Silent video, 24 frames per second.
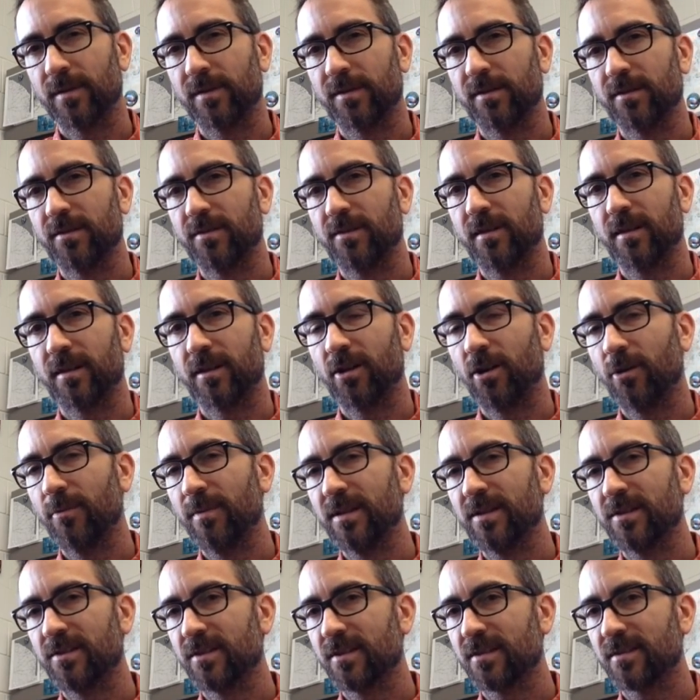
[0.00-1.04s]
But the
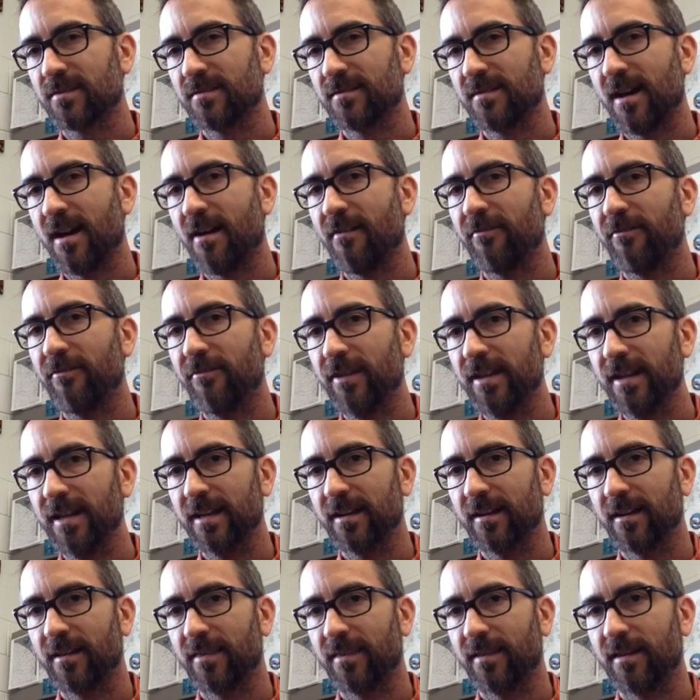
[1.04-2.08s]
gobies just are not
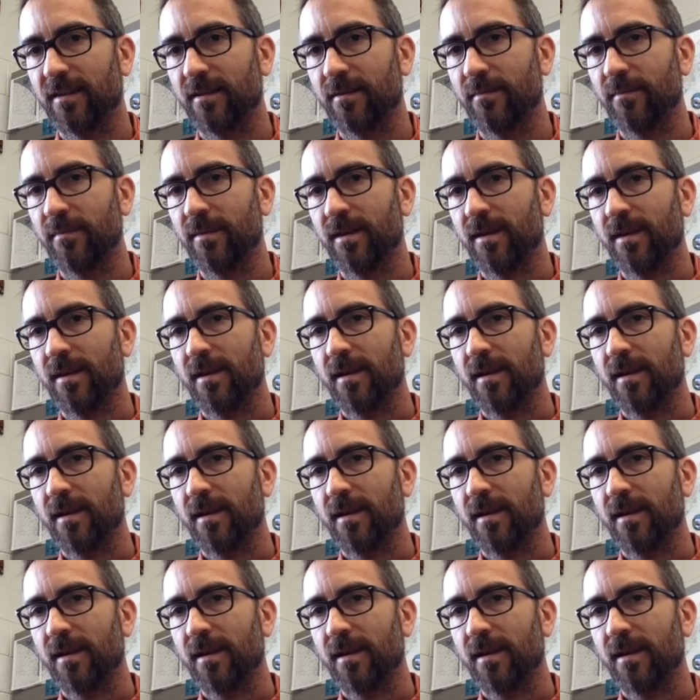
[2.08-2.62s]
feeding on them